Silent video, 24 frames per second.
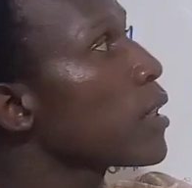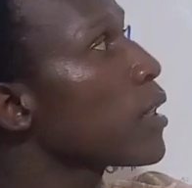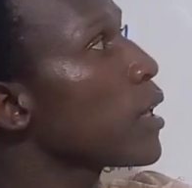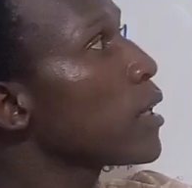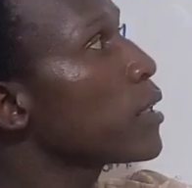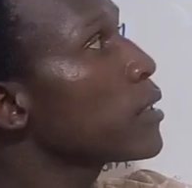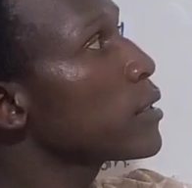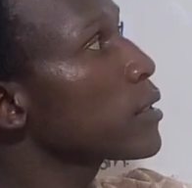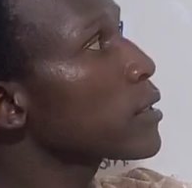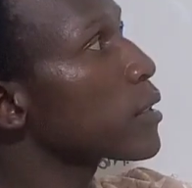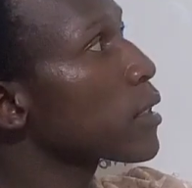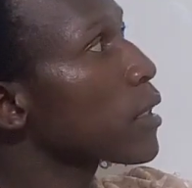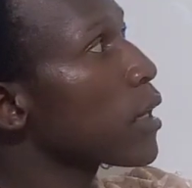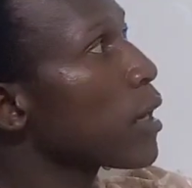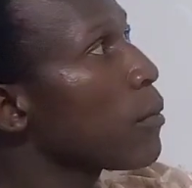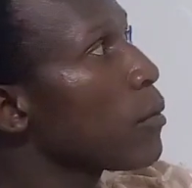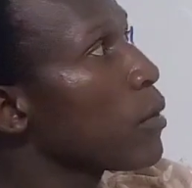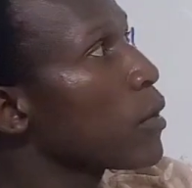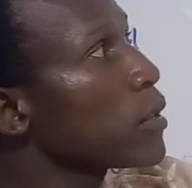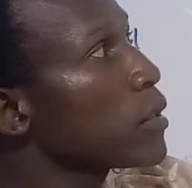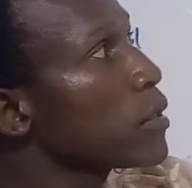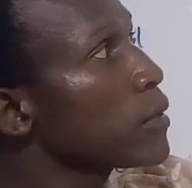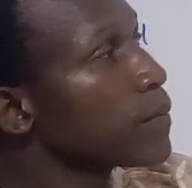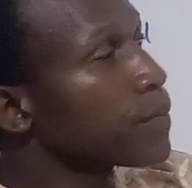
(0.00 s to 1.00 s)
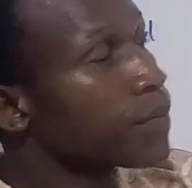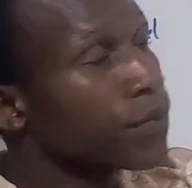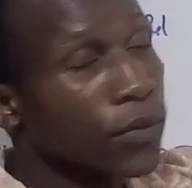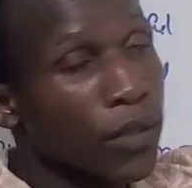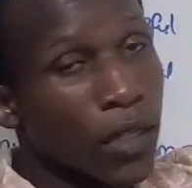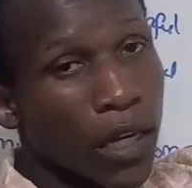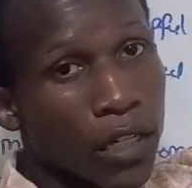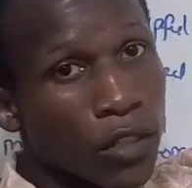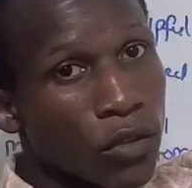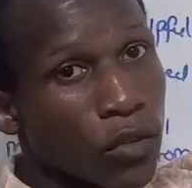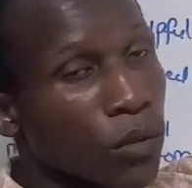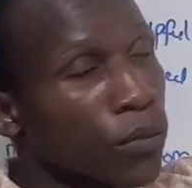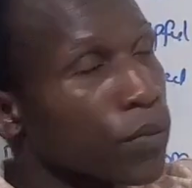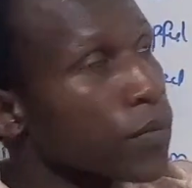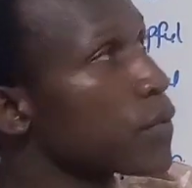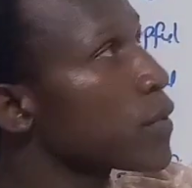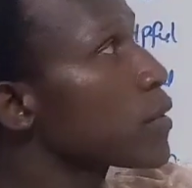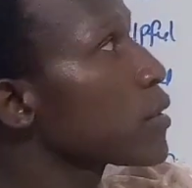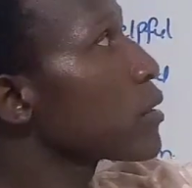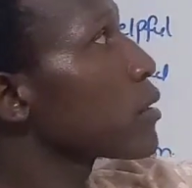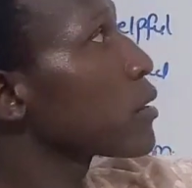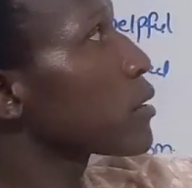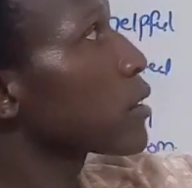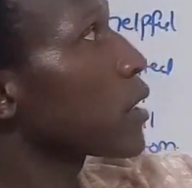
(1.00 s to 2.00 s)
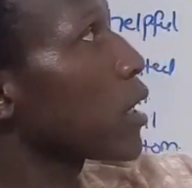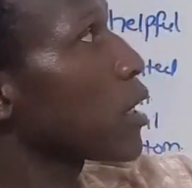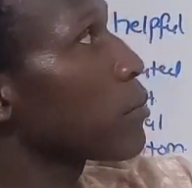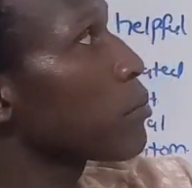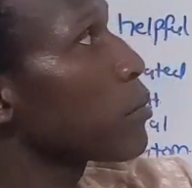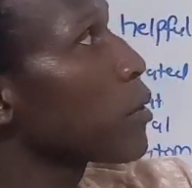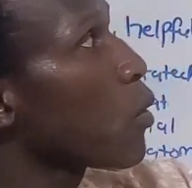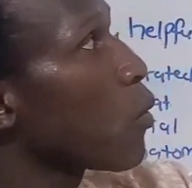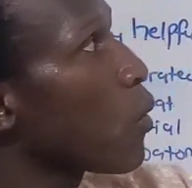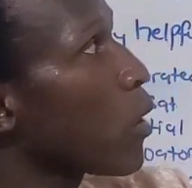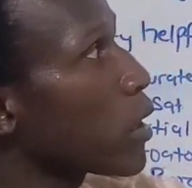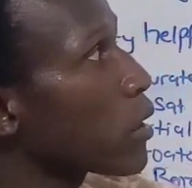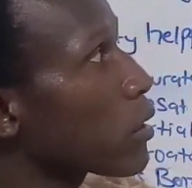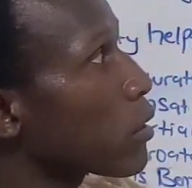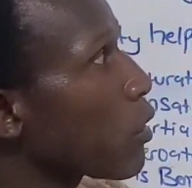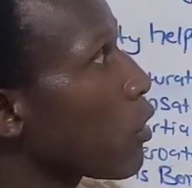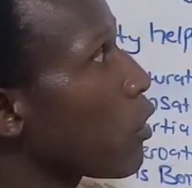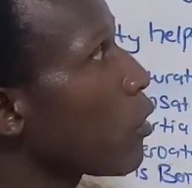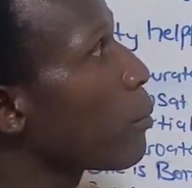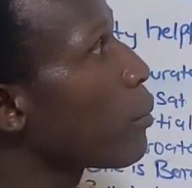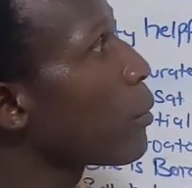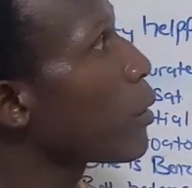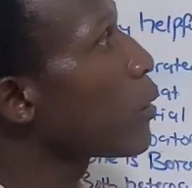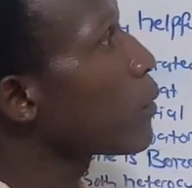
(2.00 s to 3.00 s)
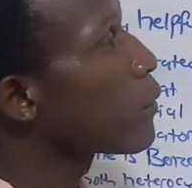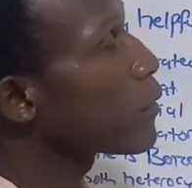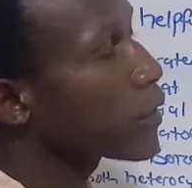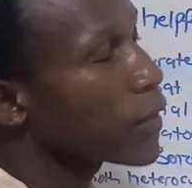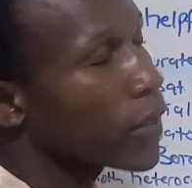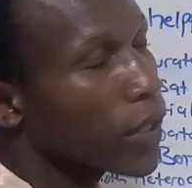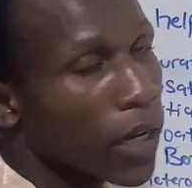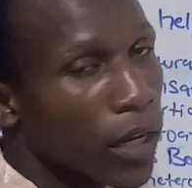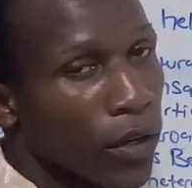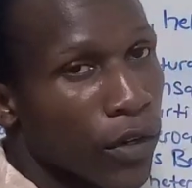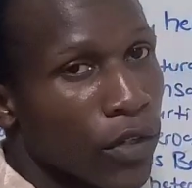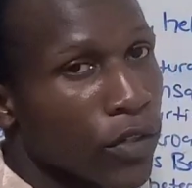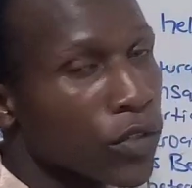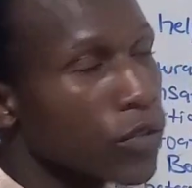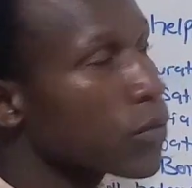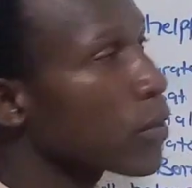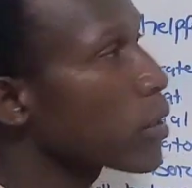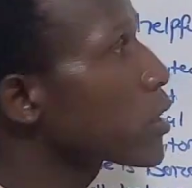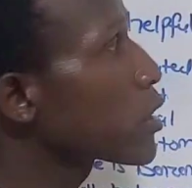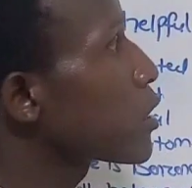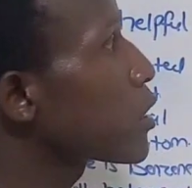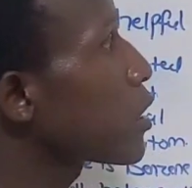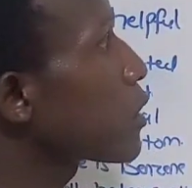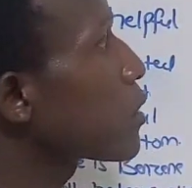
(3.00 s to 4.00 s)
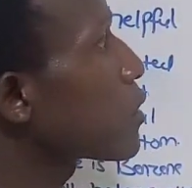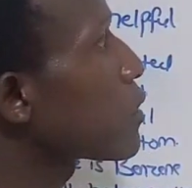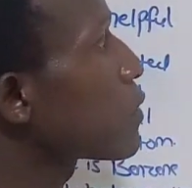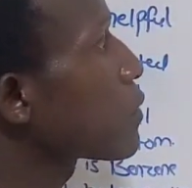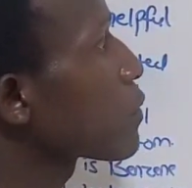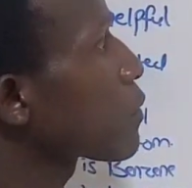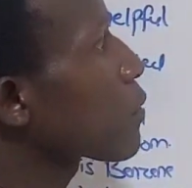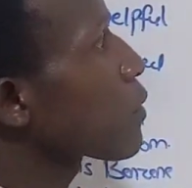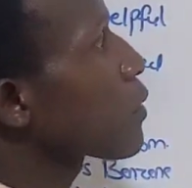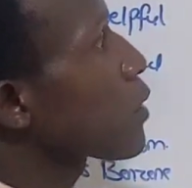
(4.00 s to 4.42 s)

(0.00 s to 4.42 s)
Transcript: other than carbon atoms, can be one or more in their ring structures.